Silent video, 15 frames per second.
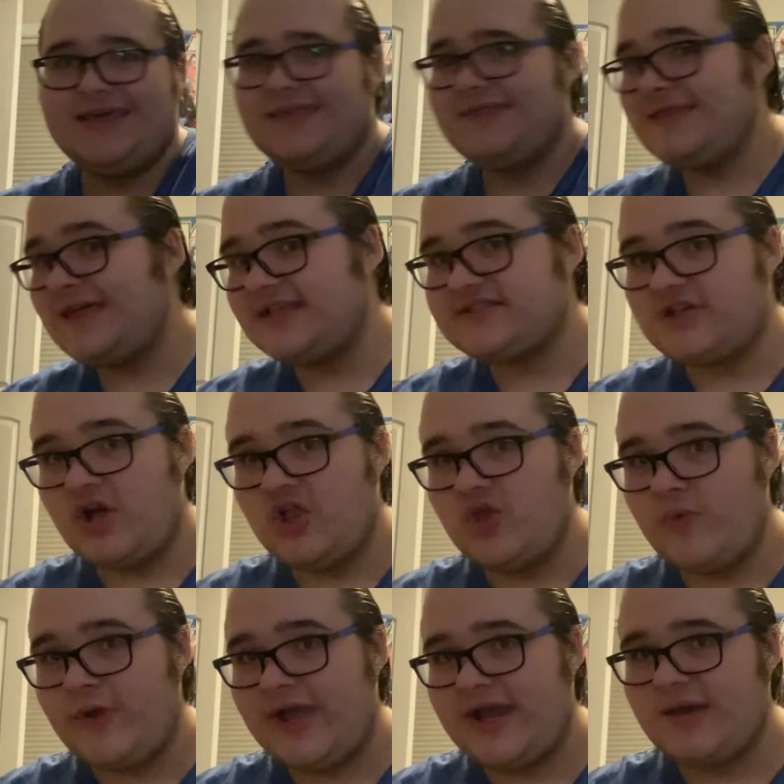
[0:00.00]
that's the only
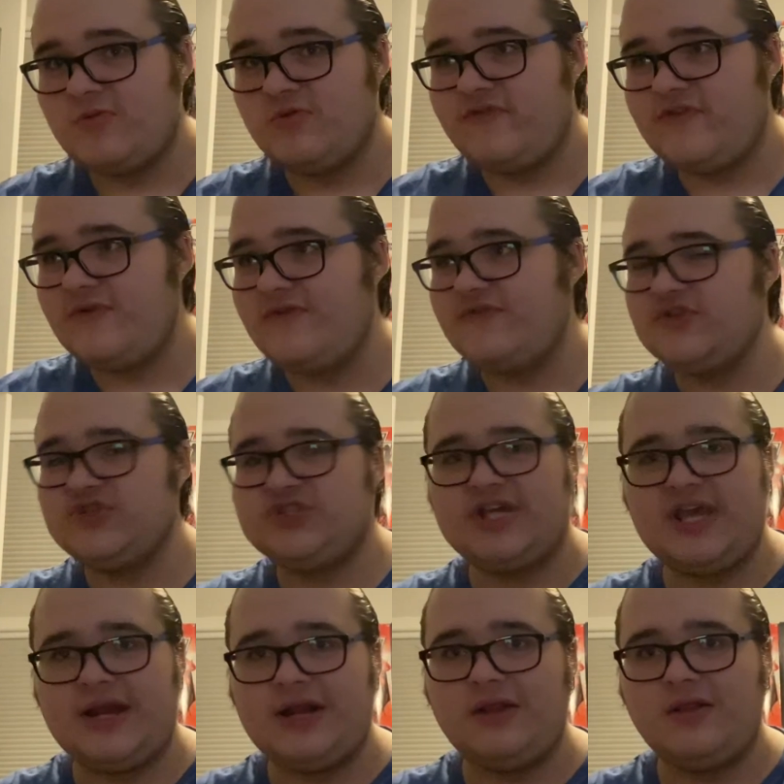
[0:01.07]
way I could review it for the
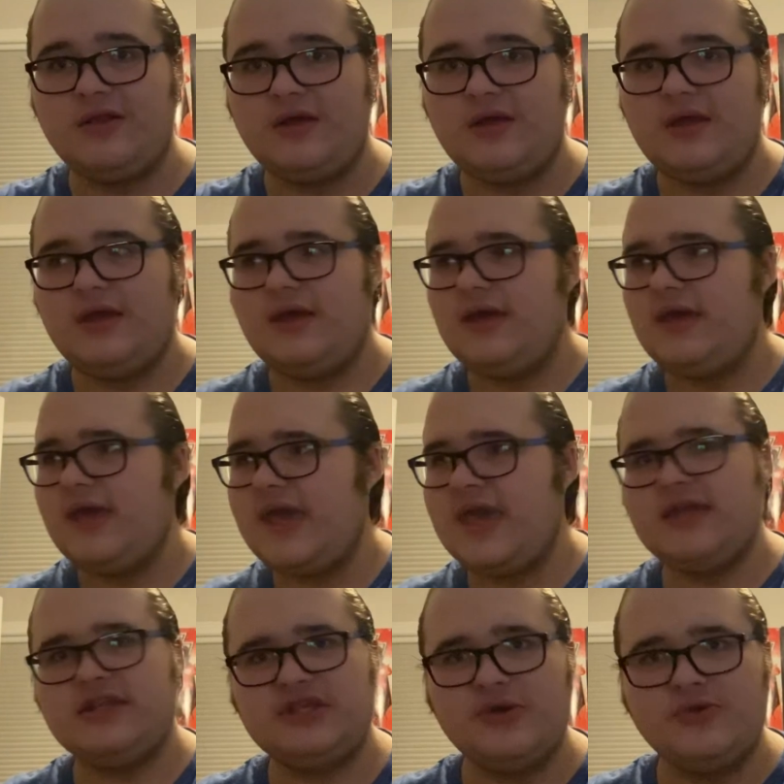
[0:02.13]
channel
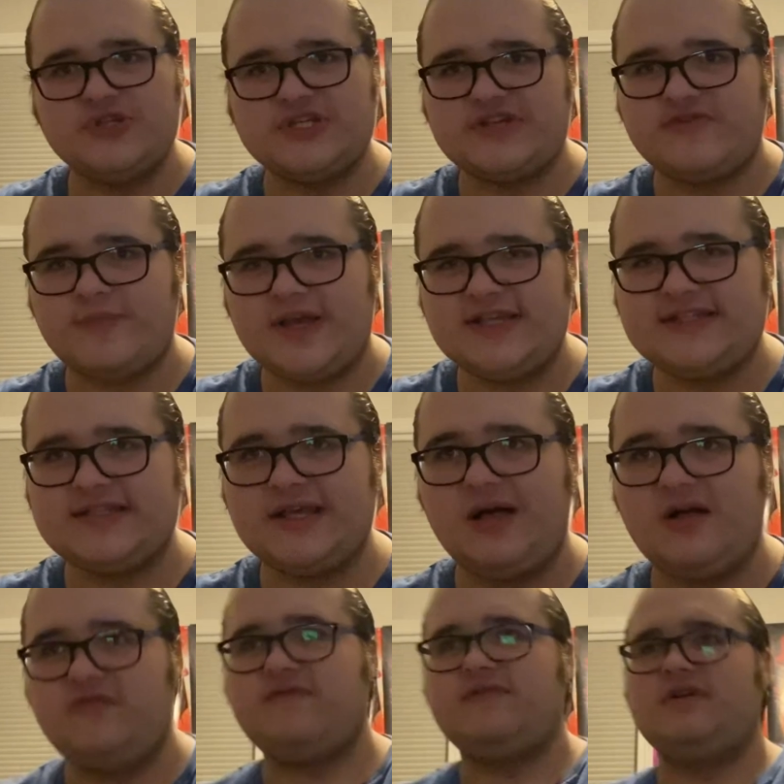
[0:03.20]
and use it for
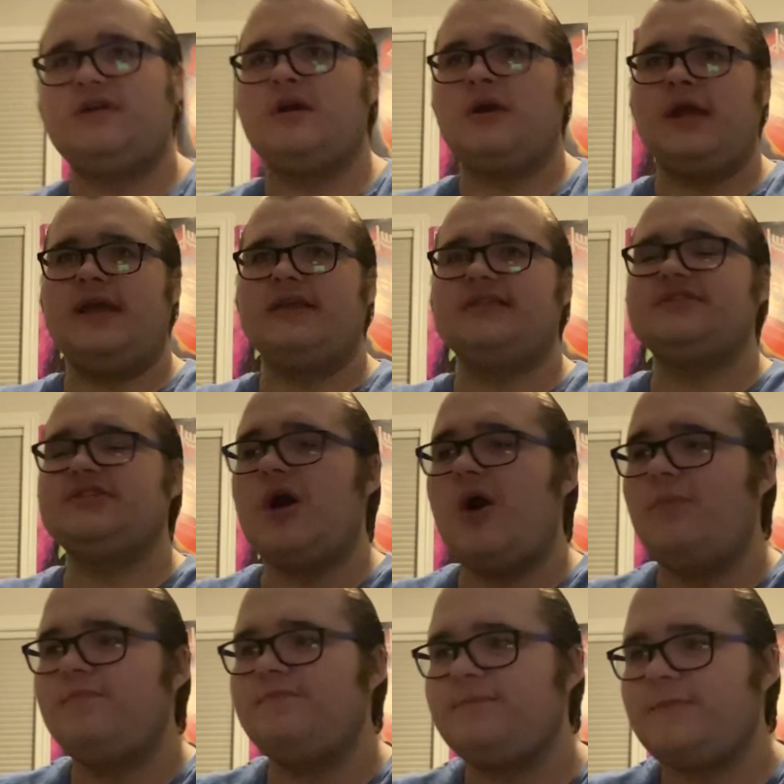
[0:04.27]
myself. Alright,
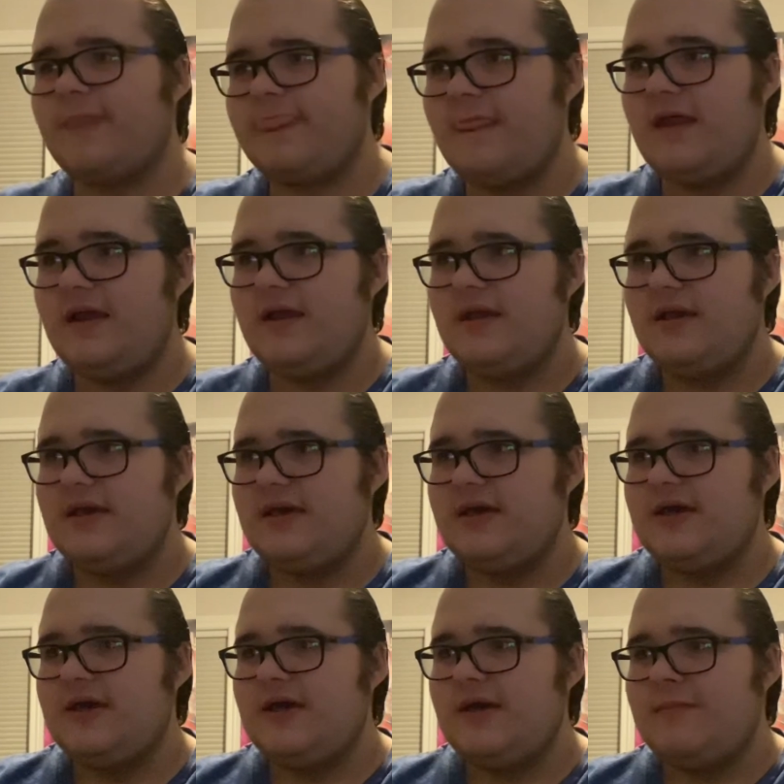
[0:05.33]
so
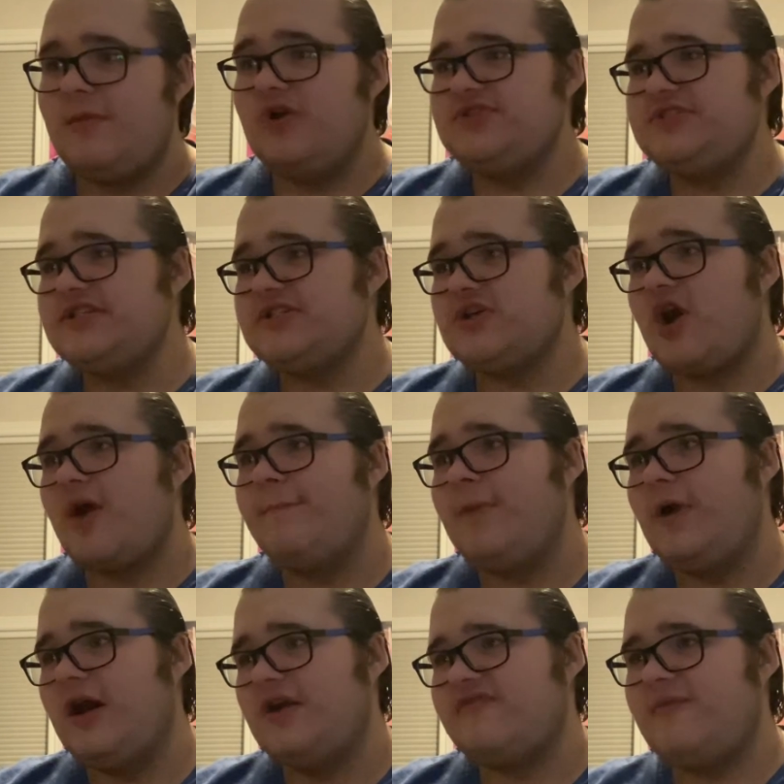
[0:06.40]
most of these are
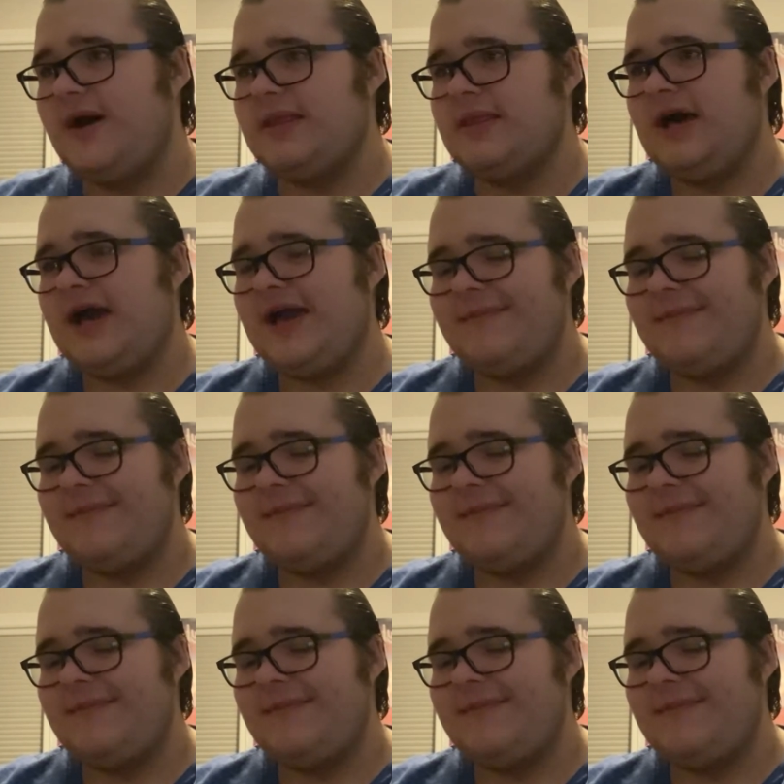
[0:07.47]
bought from online